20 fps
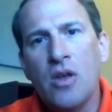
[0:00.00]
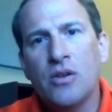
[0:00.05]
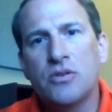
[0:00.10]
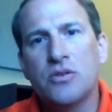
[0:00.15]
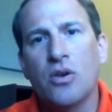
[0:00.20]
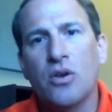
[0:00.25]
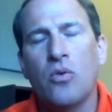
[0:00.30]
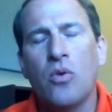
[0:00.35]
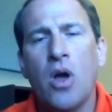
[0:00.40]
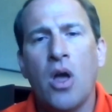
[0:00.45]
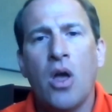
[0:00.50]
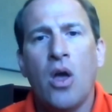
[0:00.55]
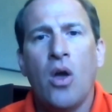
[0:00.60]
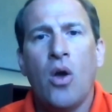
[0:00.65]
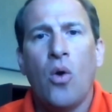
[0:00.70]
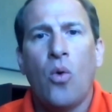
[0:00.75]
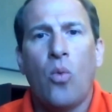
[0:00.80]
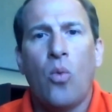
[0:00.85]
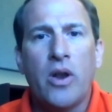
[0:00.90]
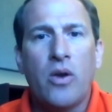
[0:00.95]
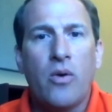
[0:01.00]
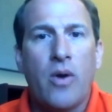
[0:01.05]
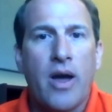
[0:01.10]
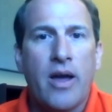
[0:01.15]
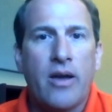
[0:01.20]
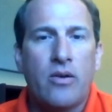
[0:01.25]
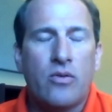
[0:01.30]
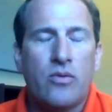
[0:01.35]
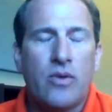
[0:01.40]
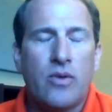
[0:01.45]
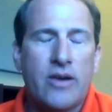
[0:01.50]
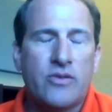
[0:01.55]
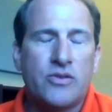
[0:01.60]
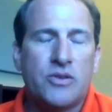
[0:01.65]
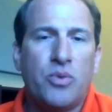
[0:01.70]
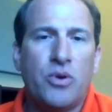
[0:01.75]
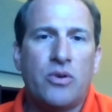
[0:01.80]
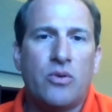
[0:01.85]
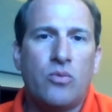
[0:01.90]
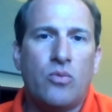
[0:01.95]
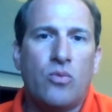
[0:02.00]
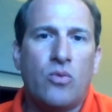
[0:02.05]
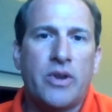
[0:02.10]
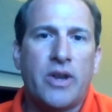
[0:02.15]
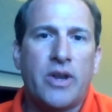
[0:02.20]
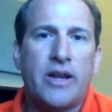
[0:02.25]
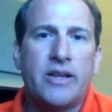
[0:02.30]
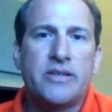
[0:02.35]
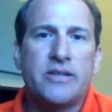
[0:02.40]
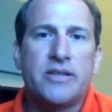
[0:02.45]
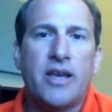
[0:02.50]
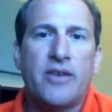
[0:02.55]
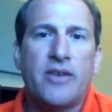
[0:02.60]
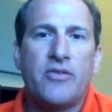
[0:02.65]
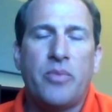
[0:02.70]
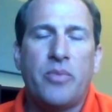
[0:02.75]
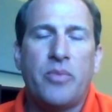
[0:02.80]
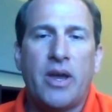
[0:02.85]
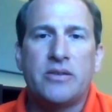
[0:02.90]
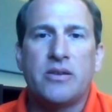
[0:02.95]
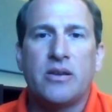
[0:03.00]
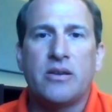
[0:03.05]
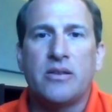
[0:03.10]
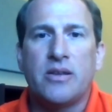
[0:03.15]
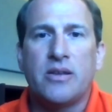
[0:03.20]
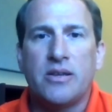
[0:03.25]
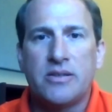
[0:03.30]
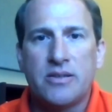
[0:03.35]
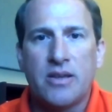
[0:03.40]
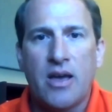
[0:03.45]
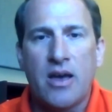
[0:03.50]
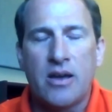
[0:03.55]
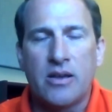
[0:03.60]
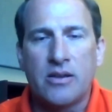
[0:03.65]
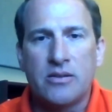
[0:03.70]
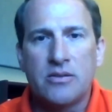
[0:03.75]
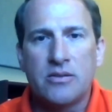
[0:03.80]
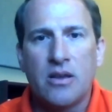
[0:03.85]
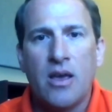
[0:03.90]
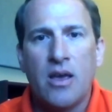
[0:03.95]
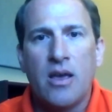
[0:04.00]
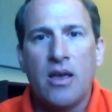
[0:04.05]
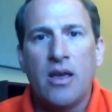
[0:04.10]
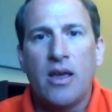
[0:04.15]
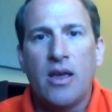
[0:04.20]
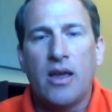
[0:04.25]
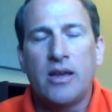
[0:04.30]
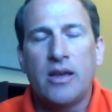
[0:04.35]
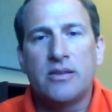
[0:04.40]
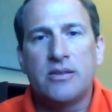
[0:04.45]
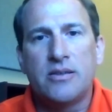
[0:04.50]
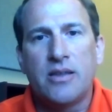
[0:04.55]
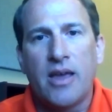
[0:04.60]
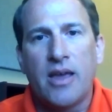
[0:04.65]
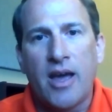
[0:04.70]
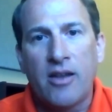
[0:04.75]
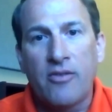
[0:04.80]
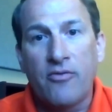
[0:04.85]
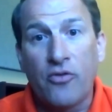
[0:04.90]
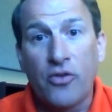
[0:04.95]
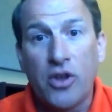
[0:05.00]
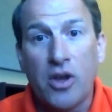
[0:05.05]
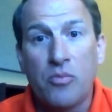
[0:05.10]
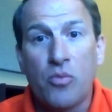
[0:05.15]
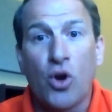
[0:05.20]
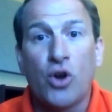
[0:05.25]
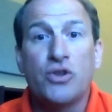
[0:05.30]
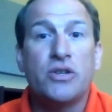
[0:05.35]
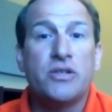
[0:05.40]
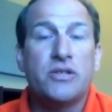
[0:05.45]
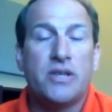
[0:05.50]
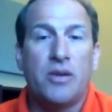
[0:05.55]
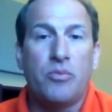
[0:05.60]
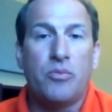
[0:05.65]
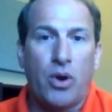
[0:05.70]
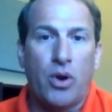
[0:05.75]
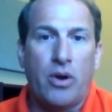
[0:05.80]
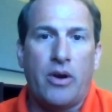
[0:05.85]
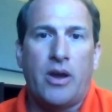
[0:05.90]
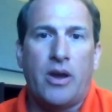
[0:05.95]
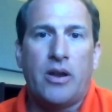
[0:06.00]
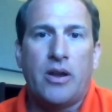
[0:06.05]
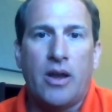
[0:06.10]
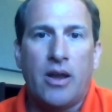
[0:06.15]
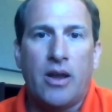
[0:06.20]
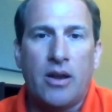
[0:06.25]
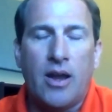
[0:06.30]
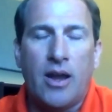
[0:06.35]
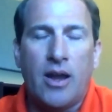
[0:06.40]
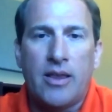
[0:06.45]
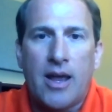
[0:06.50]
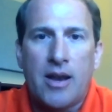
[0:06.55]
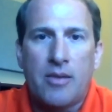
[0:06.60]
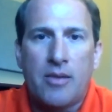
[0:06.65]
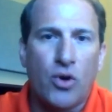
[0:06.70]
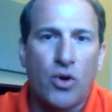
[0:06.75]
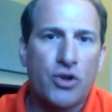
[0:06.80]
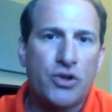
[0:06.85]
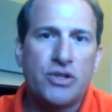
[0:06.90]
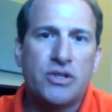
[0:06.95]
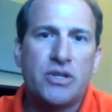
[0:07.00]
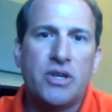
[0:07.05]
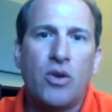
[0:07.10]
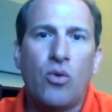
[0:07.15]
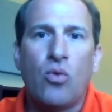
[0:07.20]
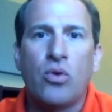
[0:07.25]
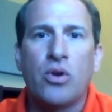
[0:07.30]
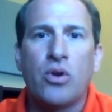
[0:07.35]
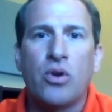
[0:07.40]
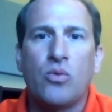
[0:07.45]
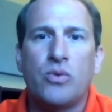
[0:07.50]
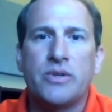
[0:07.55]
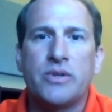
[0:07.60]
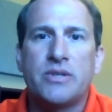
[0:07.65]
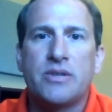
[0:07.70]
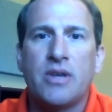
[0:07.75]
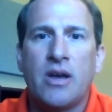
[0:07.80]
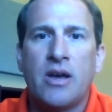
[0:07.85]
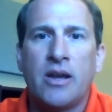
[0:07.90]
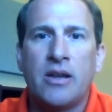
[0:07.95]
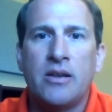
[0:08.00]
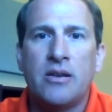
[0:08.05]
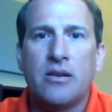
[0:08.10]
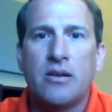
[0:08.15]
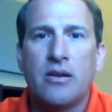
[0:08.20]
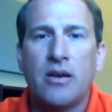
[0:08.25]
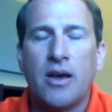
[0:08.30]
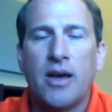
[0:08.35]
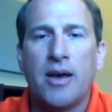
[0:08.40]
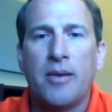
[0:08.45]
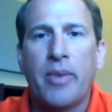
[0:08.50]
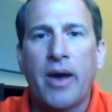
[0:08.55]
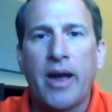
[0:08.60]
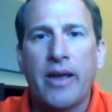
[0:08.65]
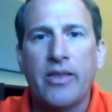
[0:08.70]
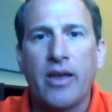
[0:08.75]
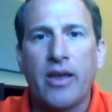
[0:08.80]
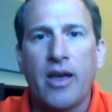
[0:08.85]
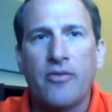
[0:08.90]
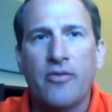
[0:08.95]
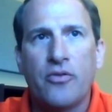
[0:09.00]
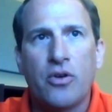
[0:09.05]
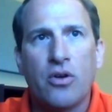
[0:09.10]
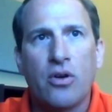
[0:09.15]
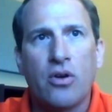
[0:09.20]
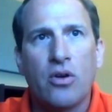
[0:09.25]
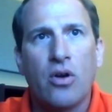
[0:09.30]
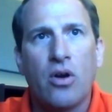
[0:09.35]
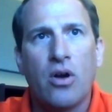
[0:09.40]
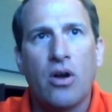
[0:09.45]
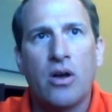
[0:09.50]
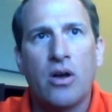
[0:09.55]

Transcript: So what Ohio House Bill 197 basically says is that for the emergency period, and that emergency order was signed by the governor